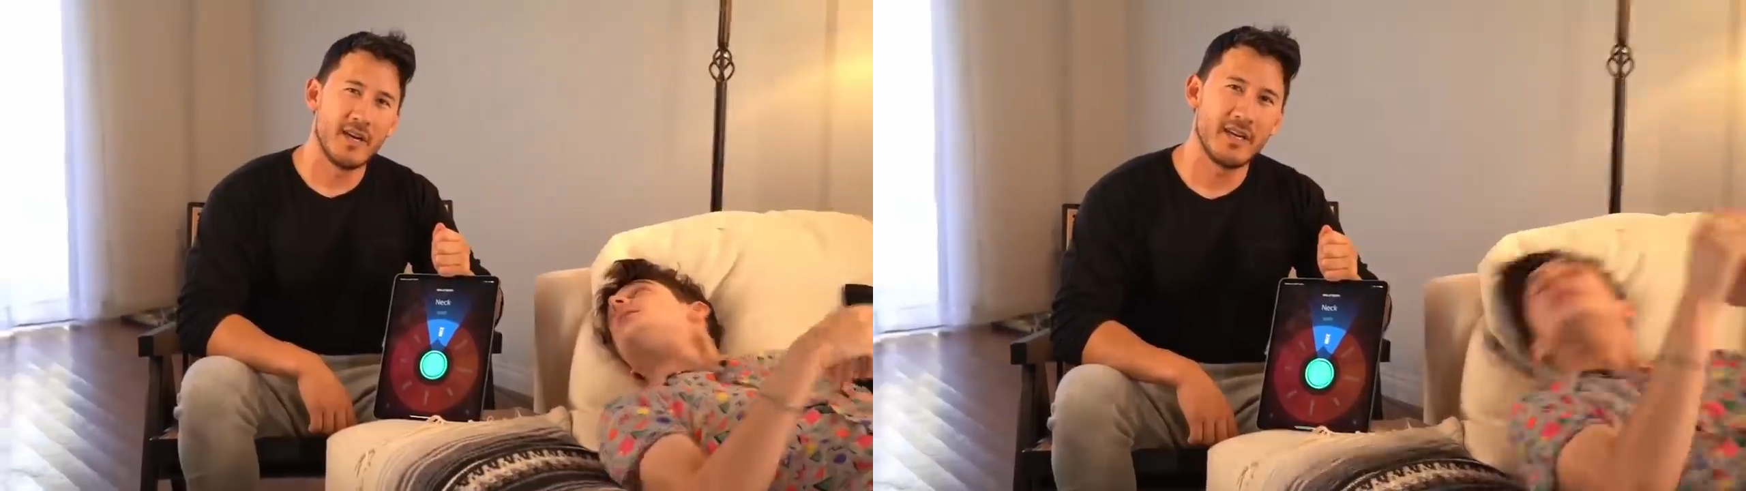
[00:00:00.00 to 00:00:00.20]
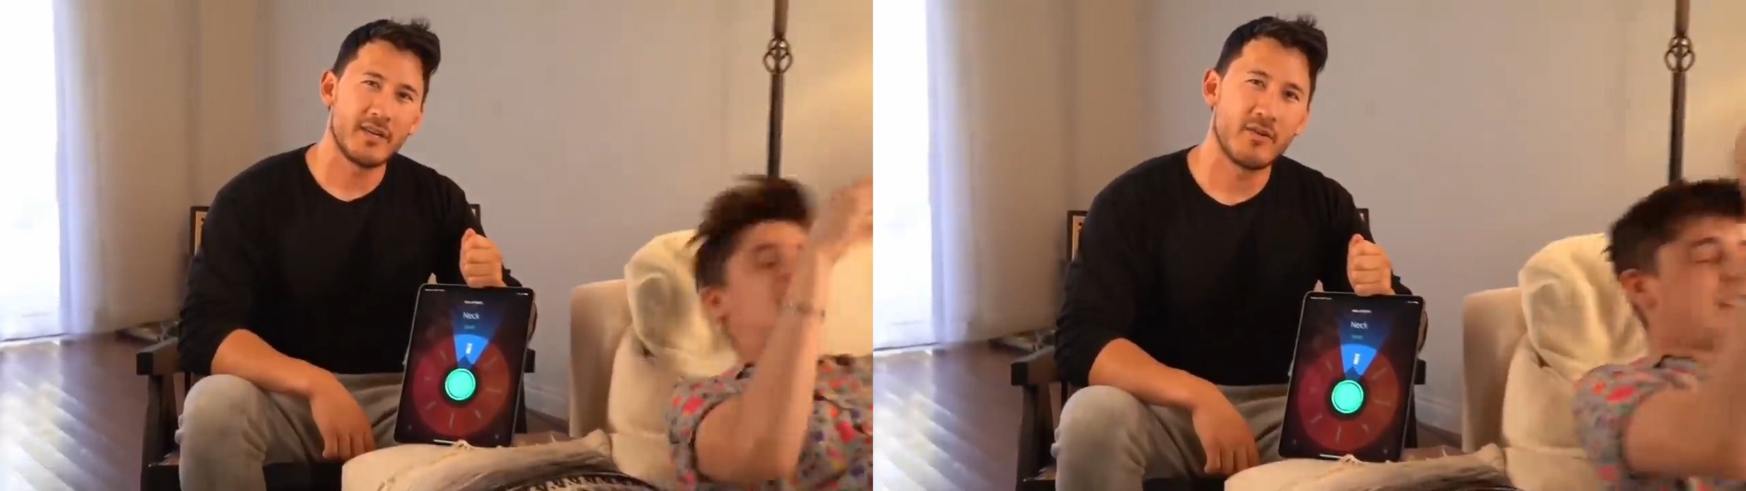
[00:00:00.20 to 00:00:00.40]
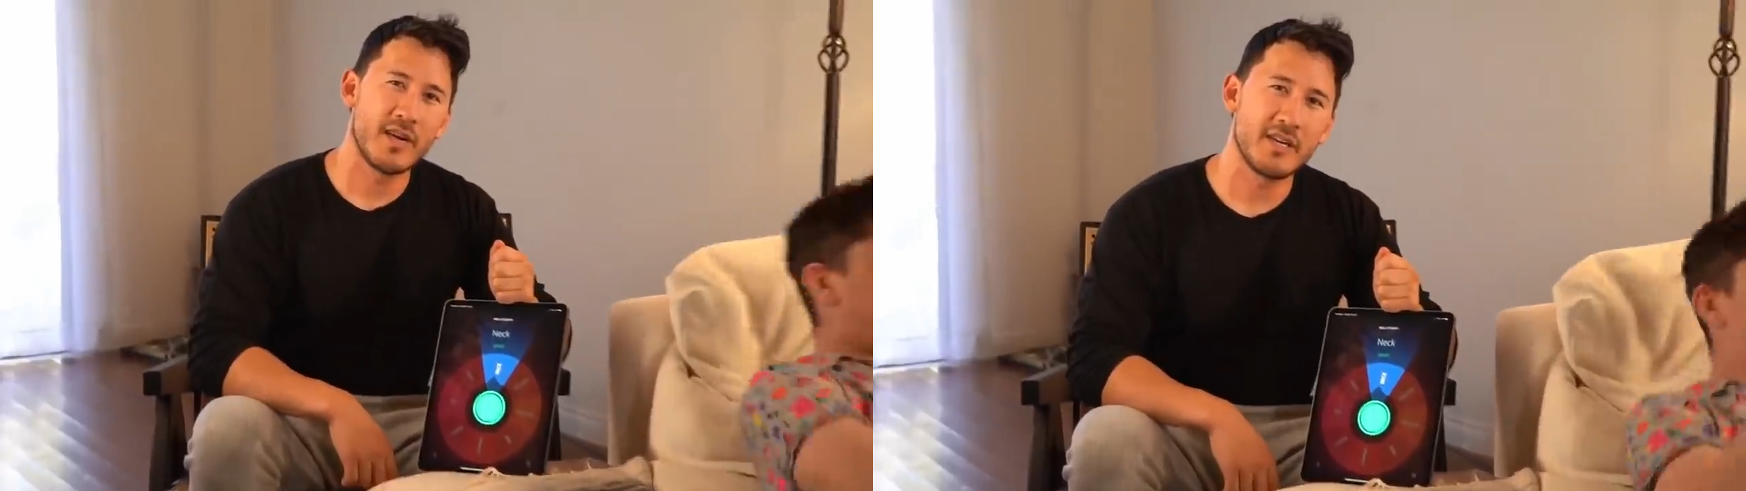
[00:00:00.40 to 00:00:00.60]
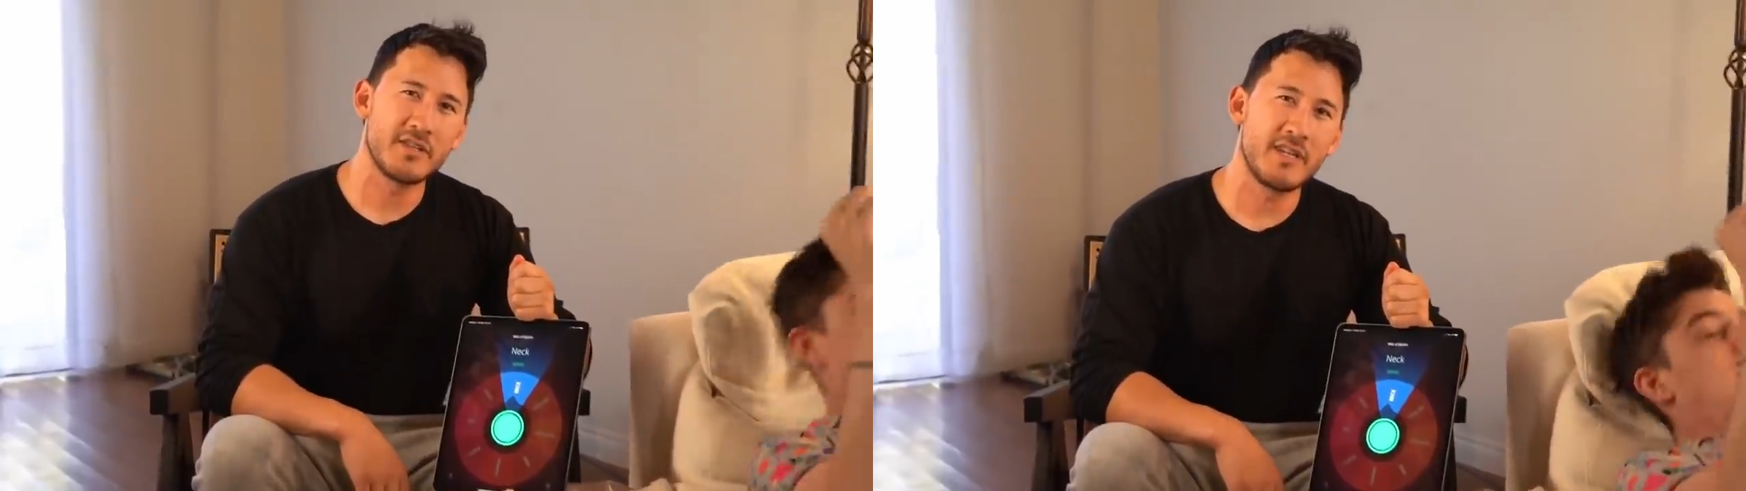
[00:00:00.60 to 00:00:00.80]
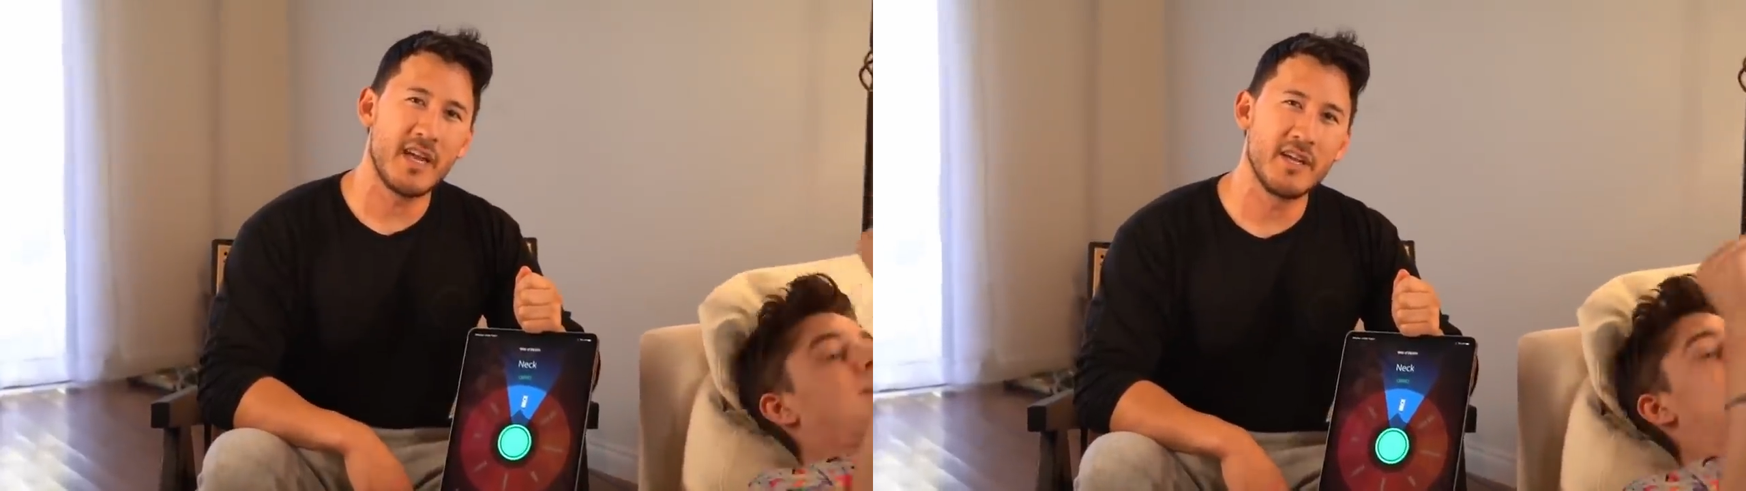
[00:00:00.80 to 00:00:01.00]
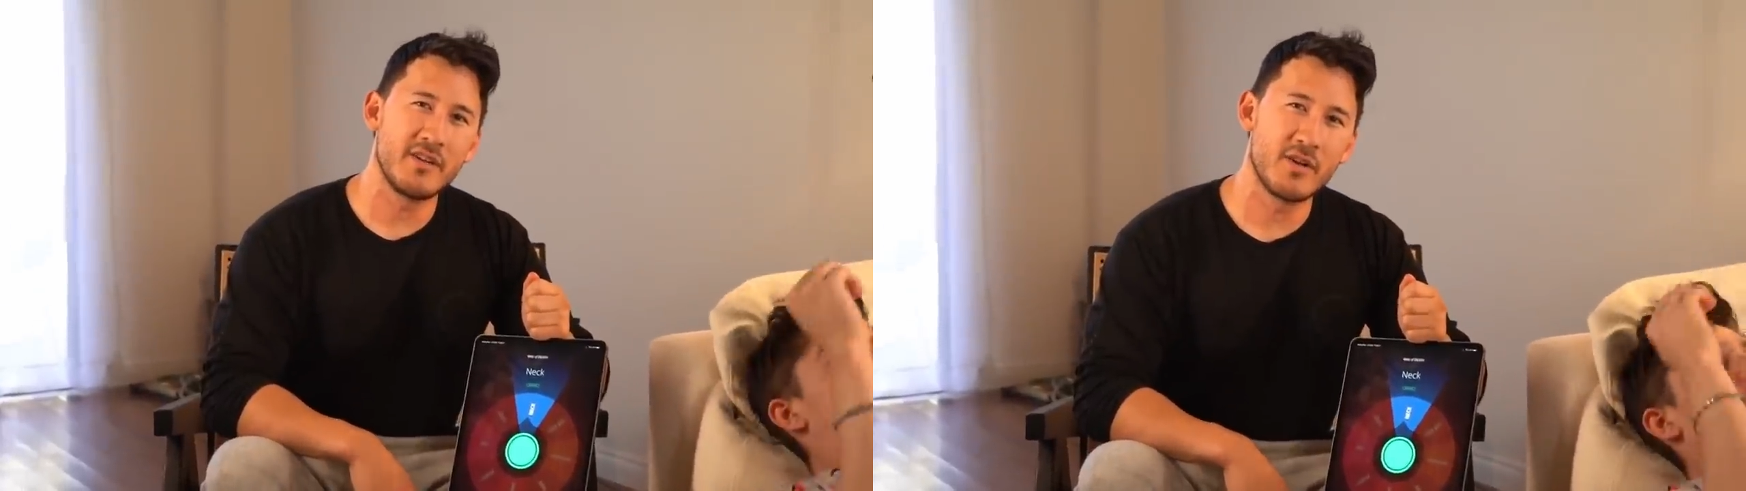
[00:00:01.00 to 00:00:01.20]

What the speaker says: I crashed and